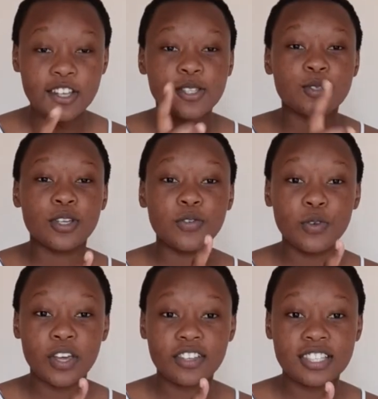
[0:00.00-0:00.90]
So if
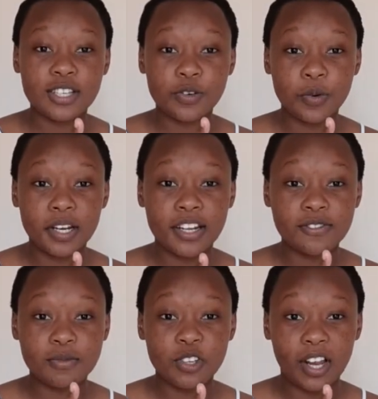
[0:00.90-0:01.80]
you ever say no one
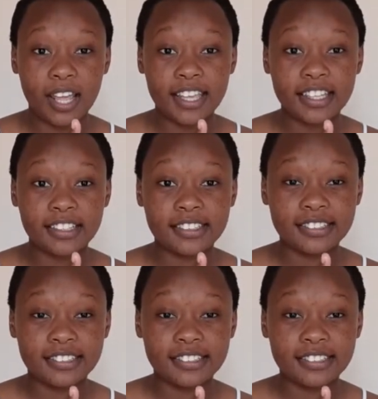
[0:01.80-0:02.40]
loves me, you're lying.